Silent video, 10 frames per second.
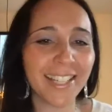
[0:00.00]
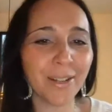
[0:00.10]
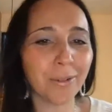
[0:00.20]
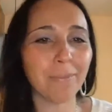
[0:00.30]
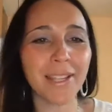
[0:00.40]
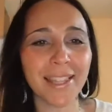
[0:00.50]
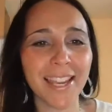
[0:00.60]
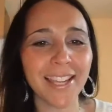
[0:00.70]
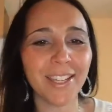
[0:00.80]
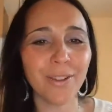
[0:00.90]
here with me.
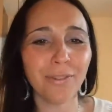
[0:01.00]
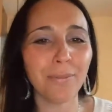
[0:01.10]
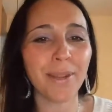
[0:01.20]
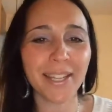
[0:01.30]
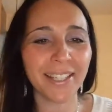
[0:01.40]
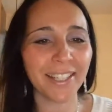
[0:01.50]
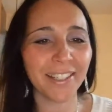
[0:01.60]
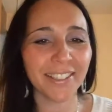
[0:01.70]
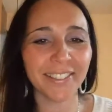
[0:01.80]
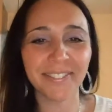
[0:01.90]
Thank you for being
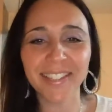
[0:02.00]
here.